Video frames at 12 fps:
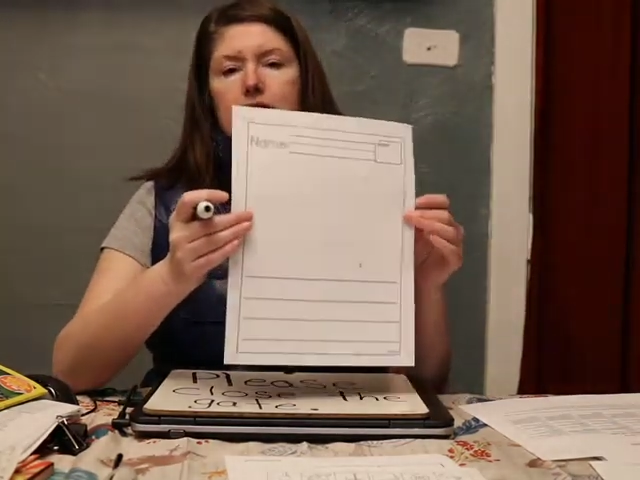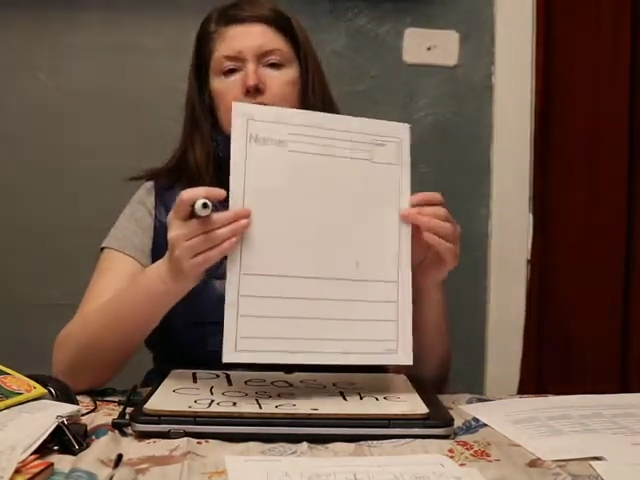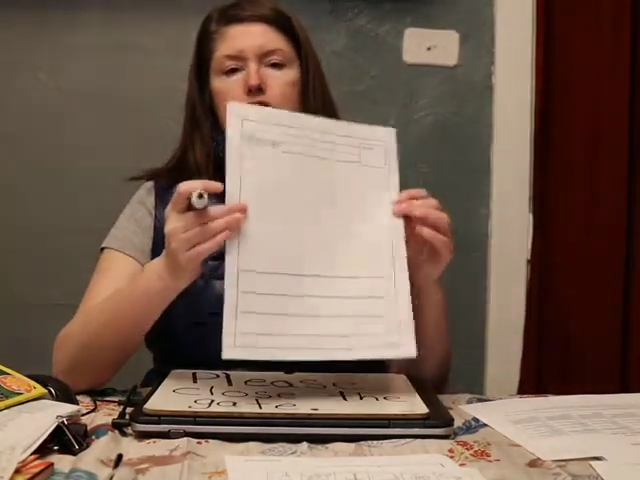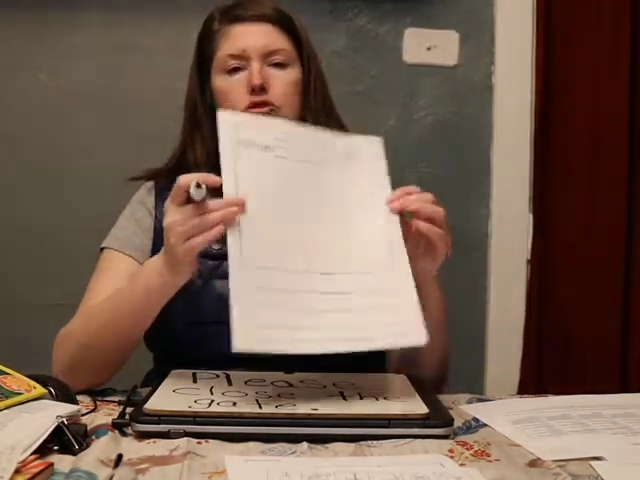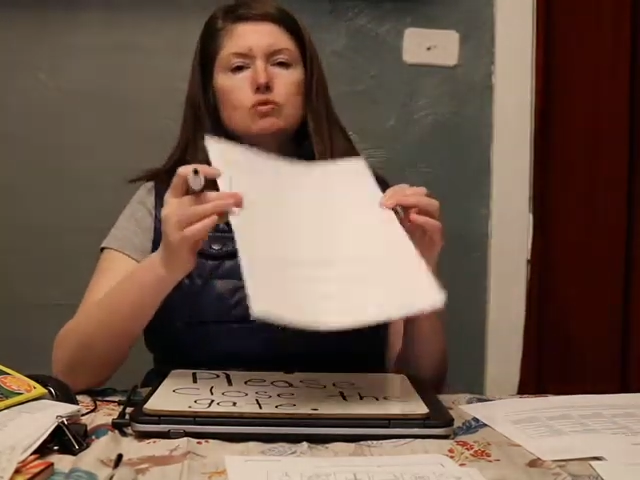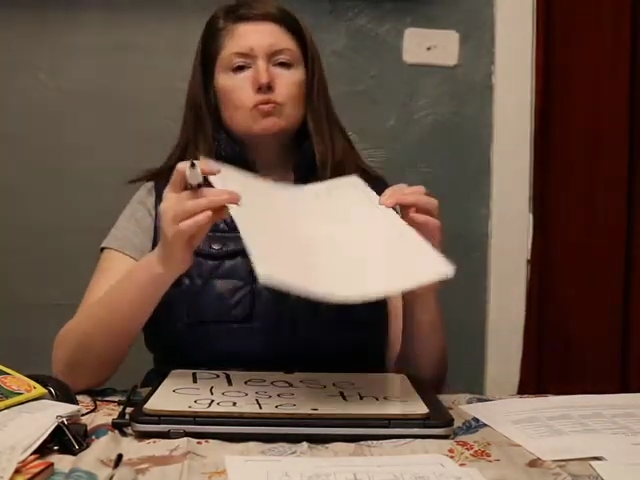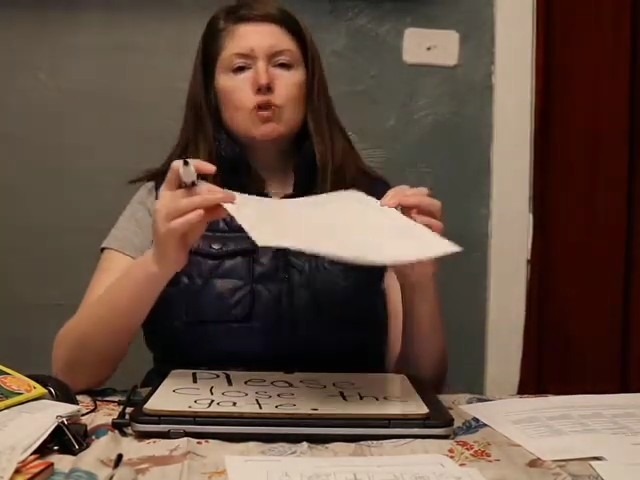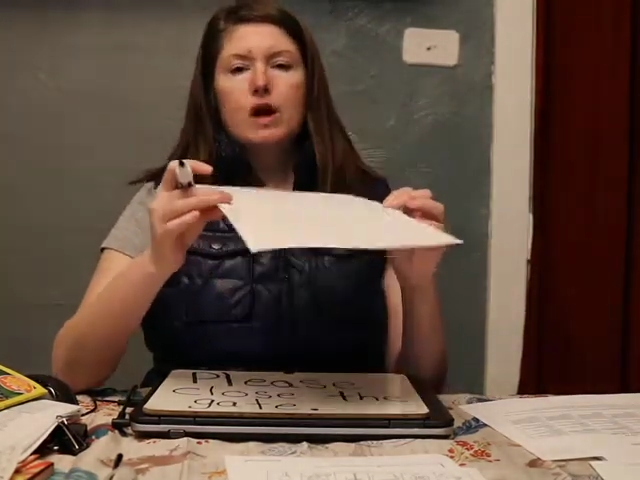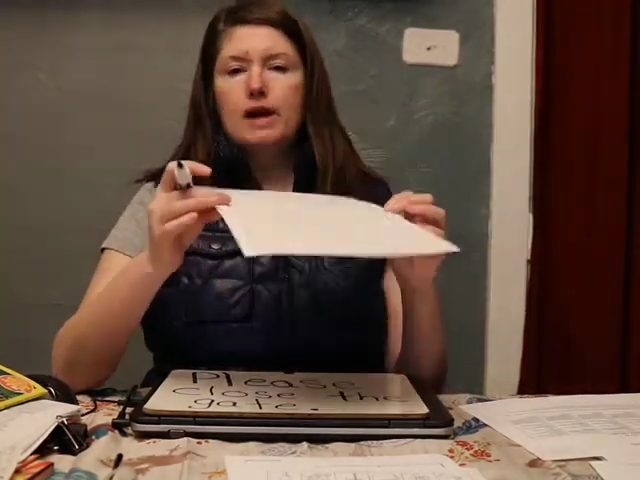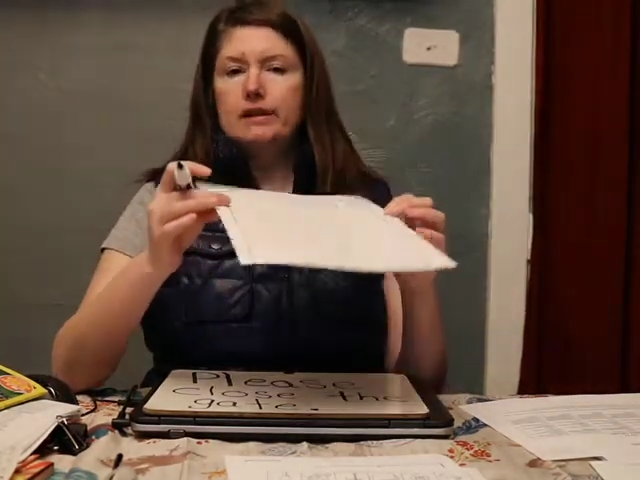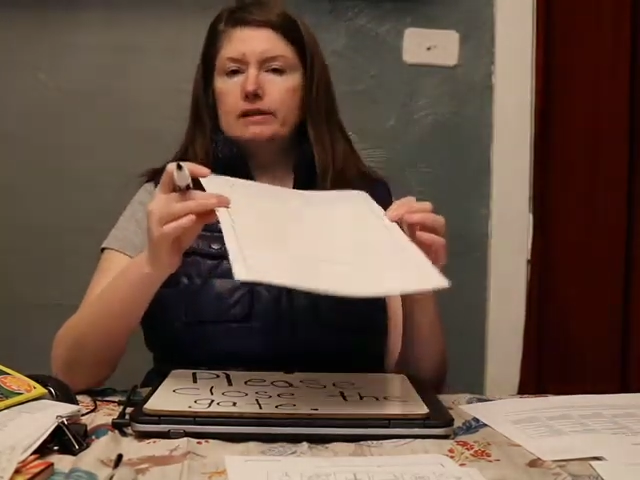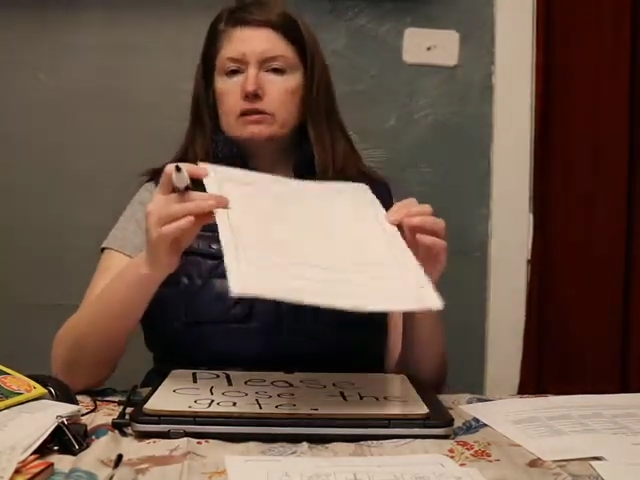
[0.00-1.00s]
as you
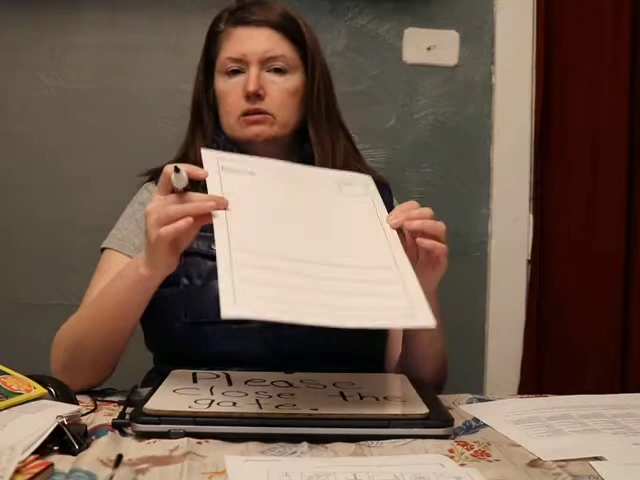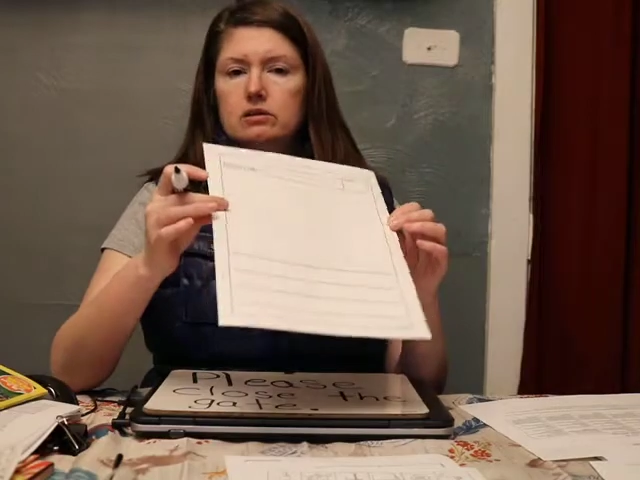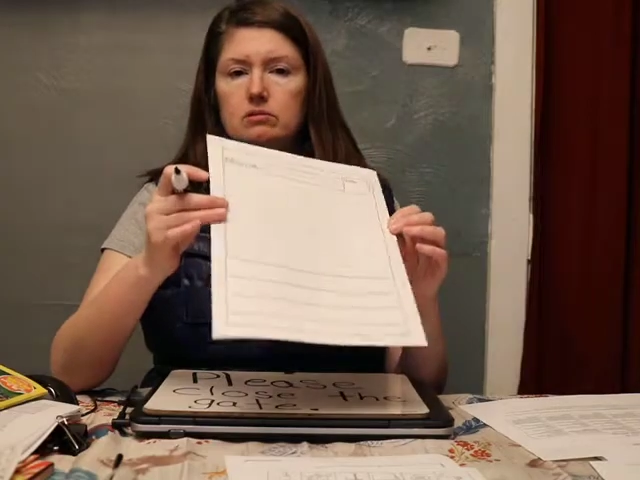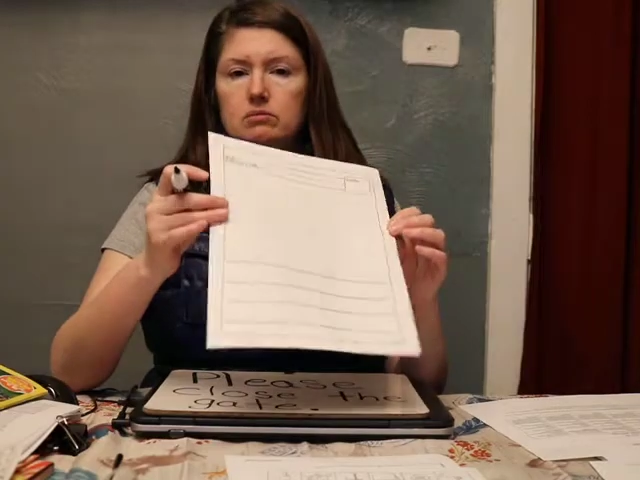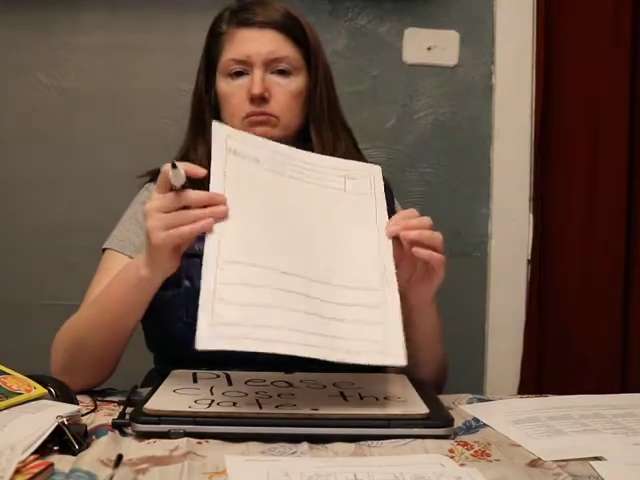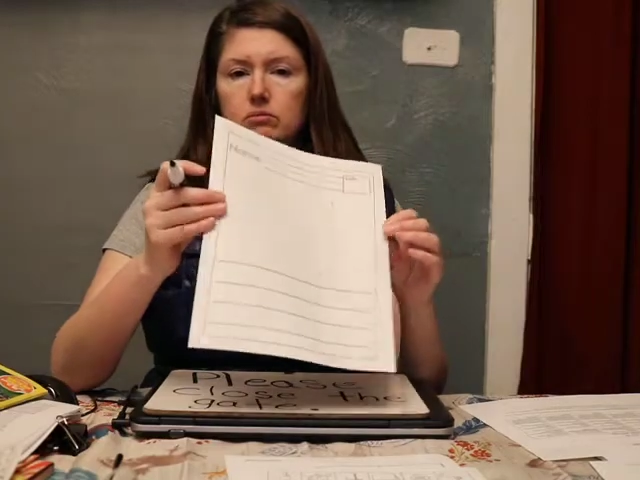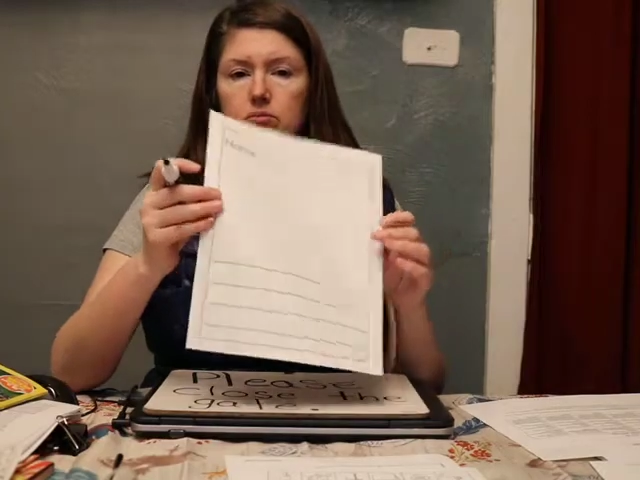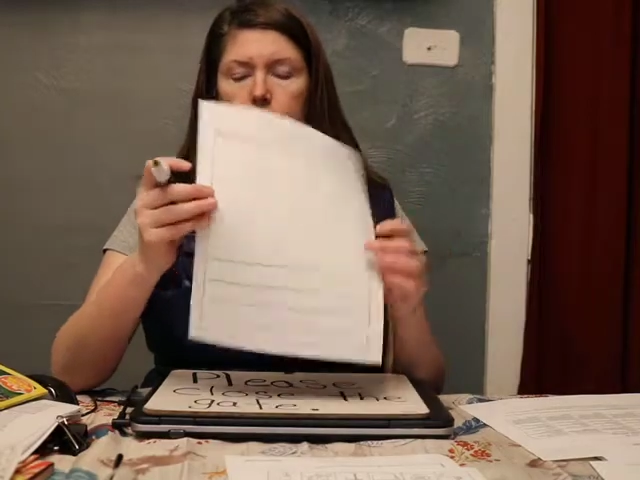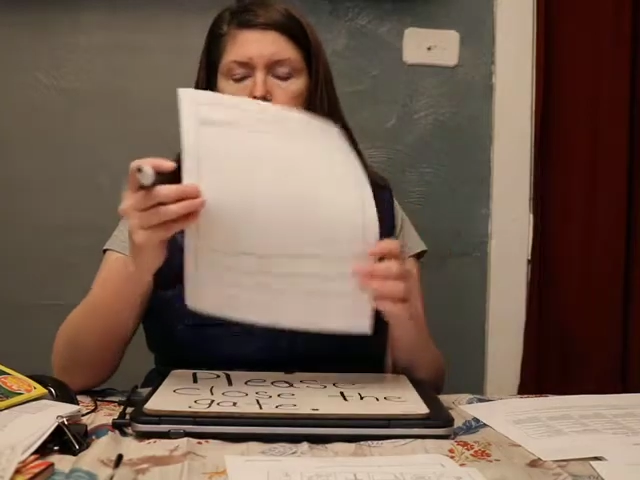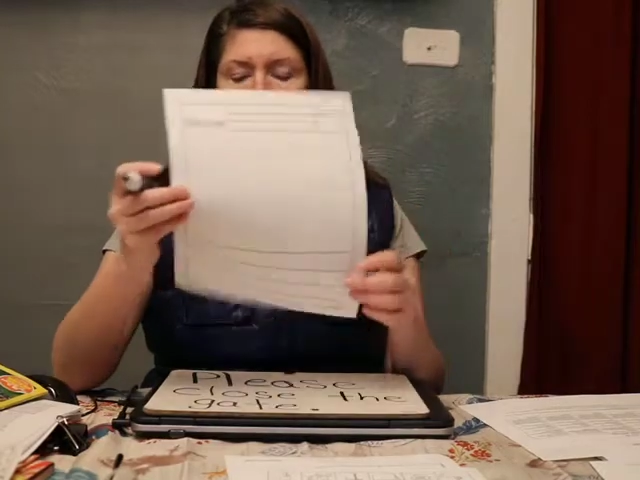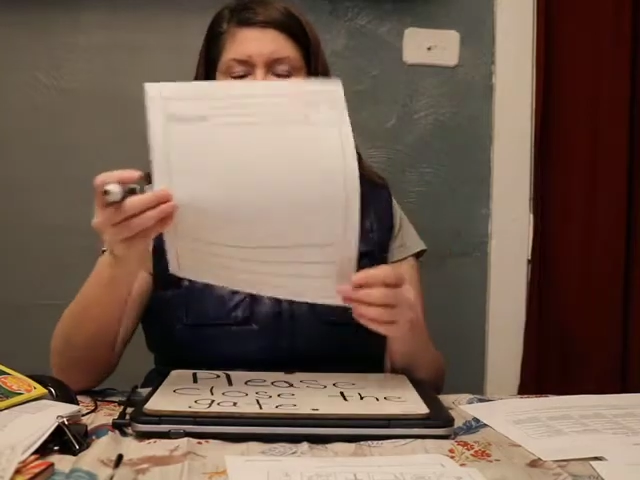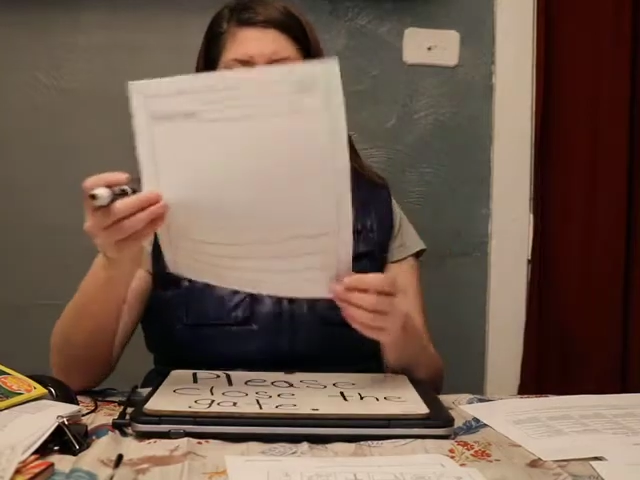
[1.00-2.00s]
want,
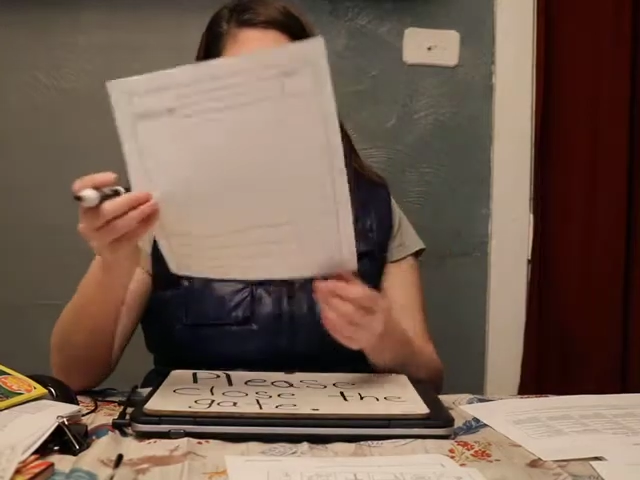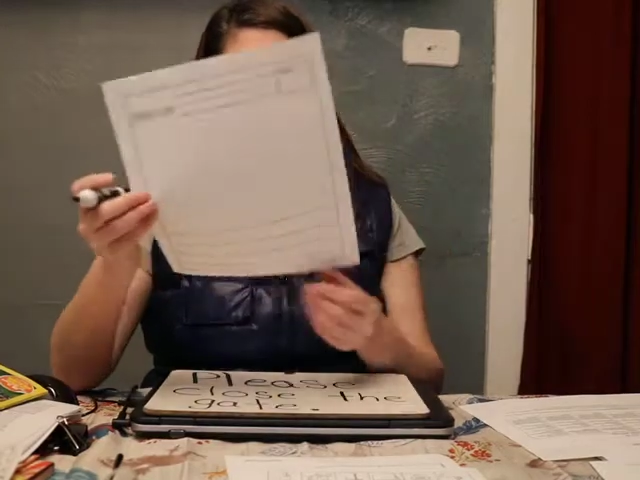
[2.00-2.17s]
okay?